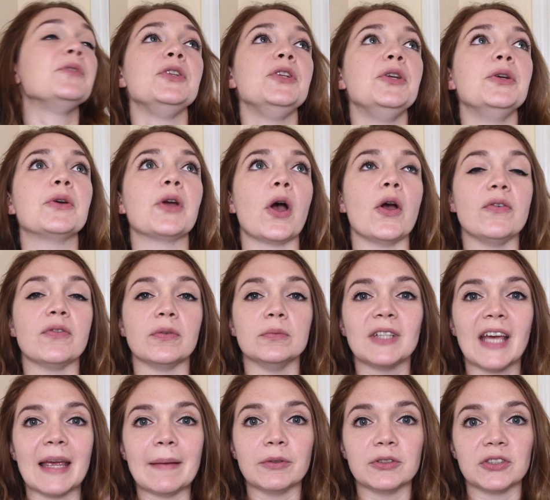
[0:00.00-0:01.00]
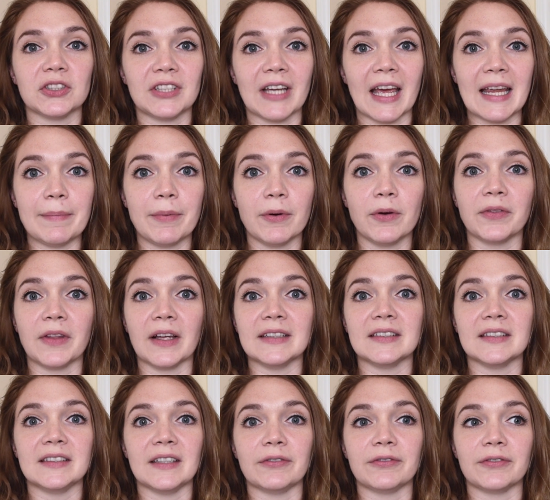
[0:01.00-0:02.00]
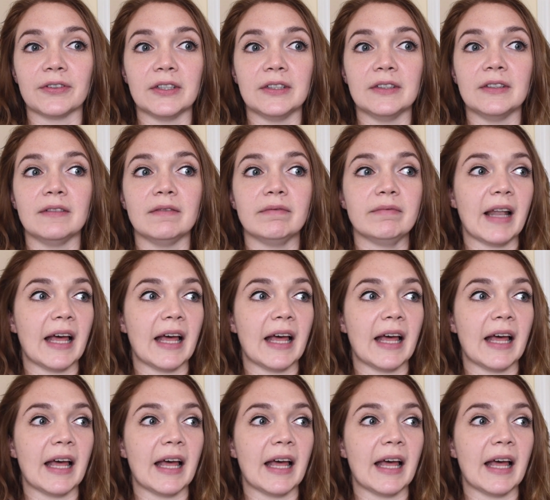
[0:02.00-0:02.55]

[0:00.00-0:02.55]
You go from table to table, there's a different